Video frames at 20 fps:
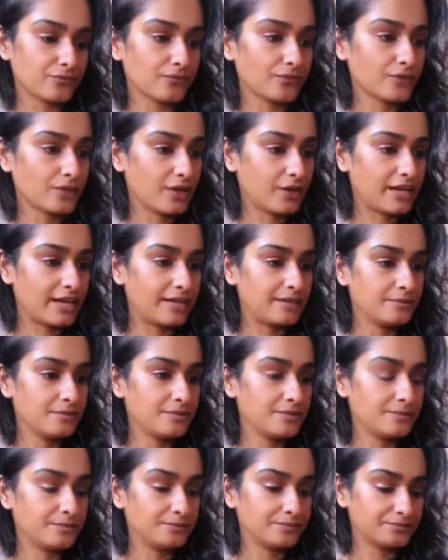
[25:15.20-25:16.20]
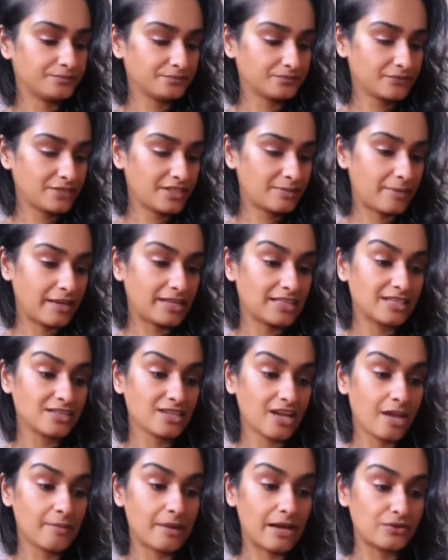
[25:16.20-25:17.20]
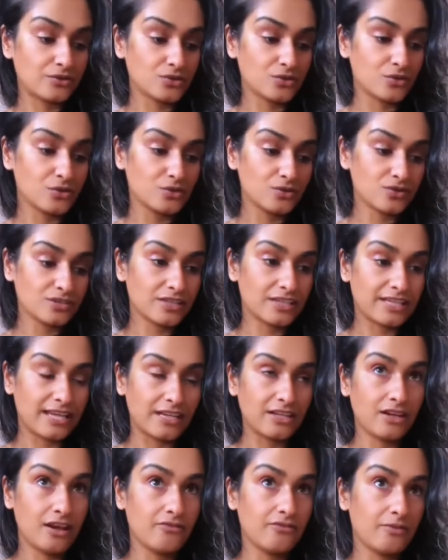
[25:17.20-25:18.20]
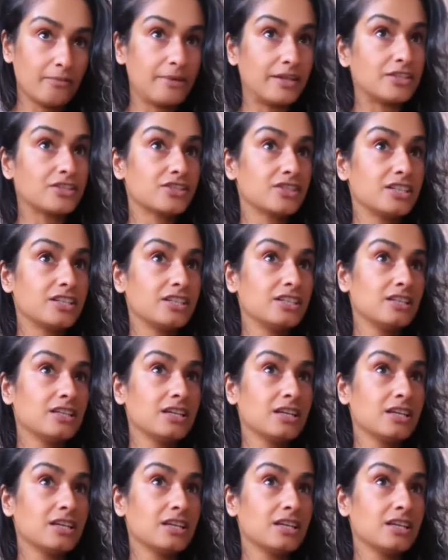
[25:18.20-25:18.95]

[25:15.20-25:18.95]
Okay, spending time outdoors, again, confirmation.